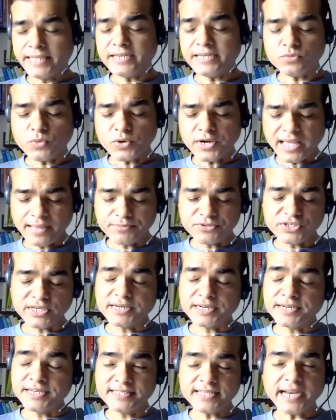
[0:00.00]
That's what I'm
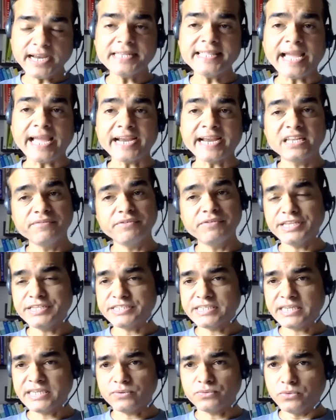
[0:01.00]
saying. Decide the
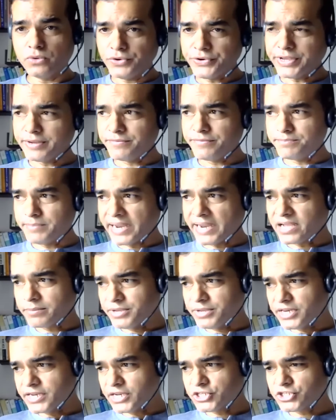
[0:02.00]
activities now. Okay, my
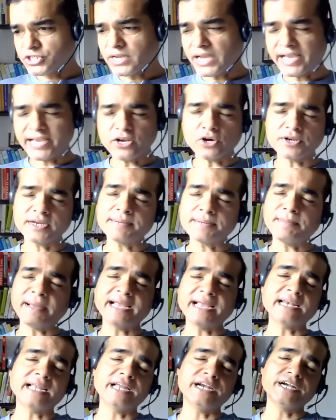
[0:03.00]
communication, I got
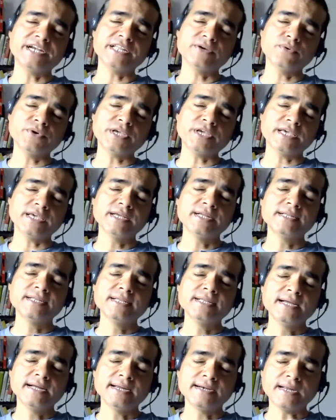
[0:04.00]
my clarity. Okay,
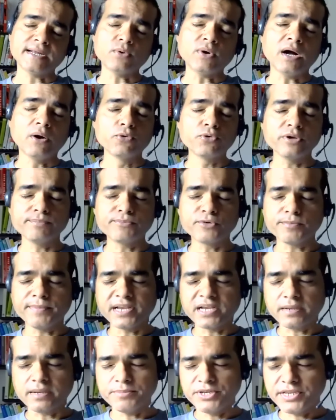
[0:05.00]
now how to improve
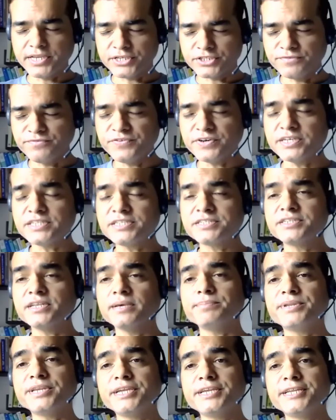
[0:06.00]
my communication? First
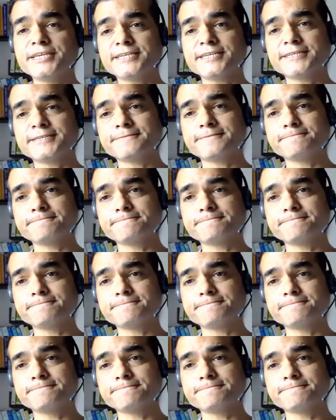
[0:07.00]
step, reading.